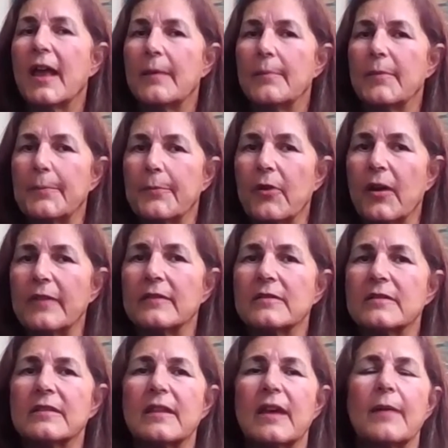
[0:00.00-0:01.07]
and be present
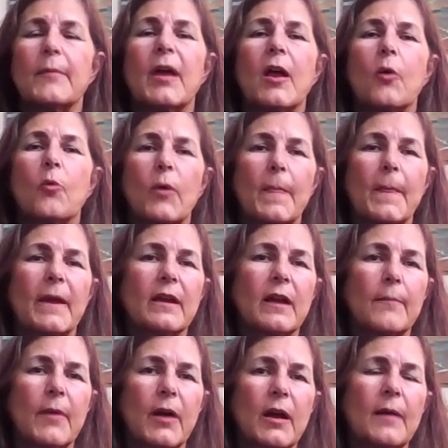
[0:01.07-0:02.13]
to them when they
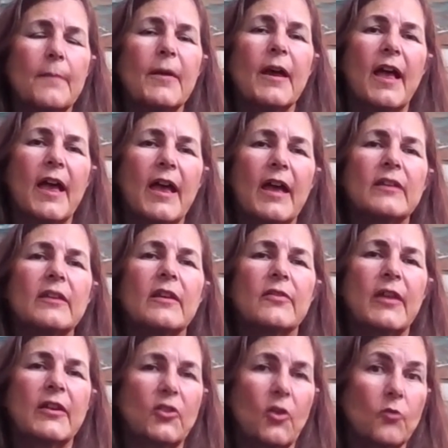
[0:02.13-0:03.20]
come up and
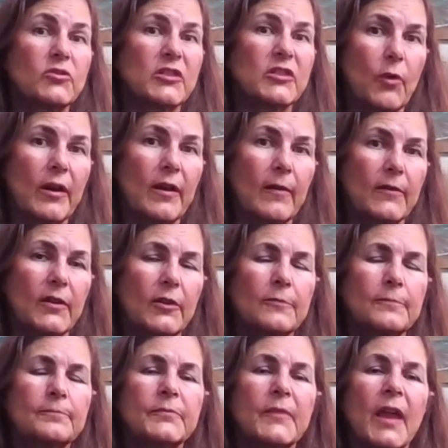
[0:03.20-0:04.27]
they don't derail you.
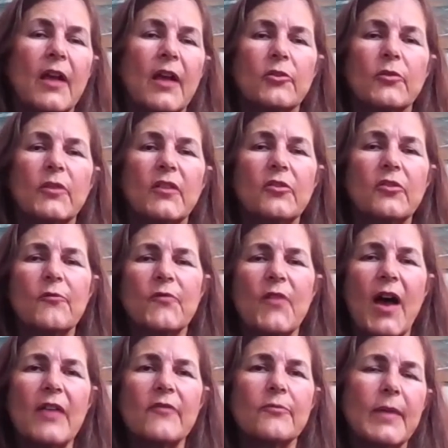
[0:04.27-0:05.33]
So these are the
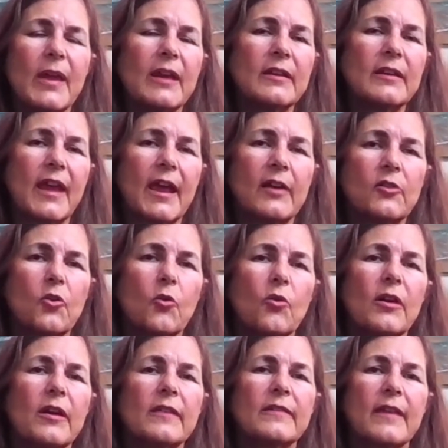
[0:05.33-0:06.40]
5 main
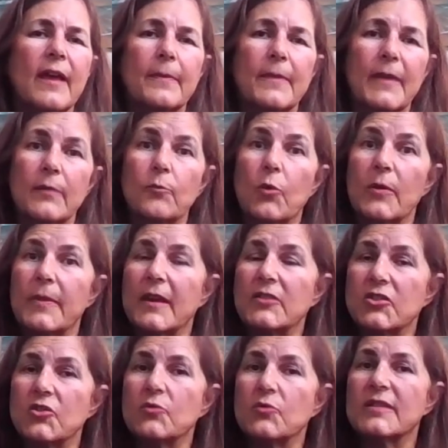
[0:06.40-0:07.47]
categories. And then what they
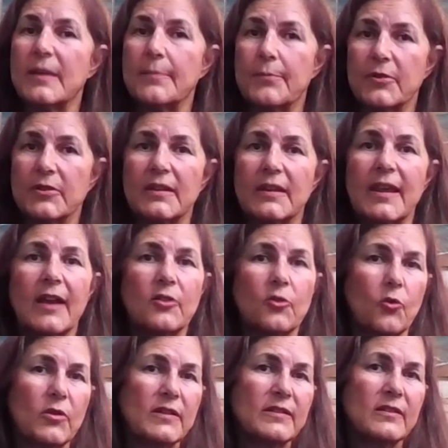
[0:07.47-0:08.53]
do is they put the
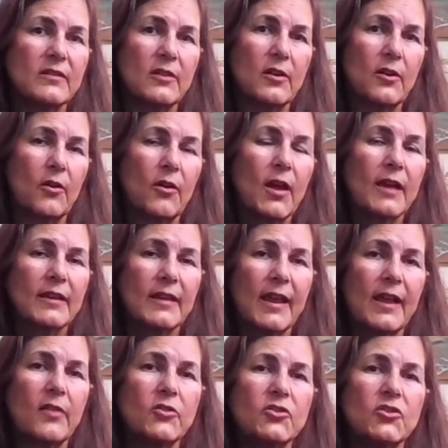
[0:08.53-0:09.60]
categories in their
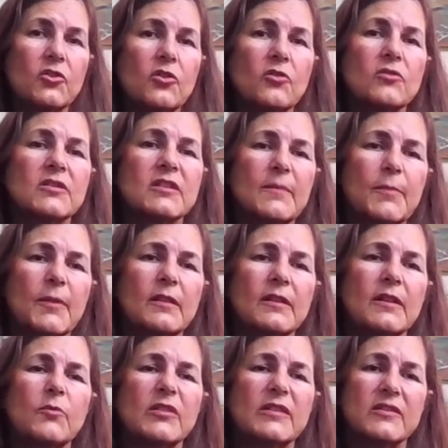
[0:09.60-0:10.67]
calendar.
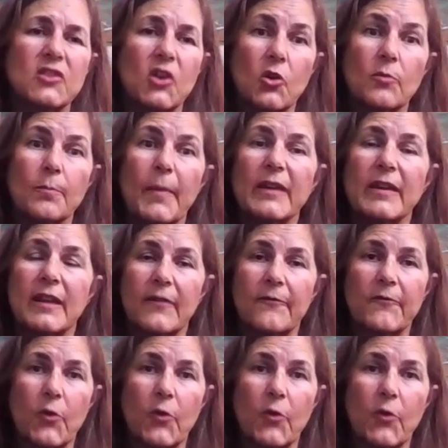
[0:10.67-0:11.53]
Typically, we start by getting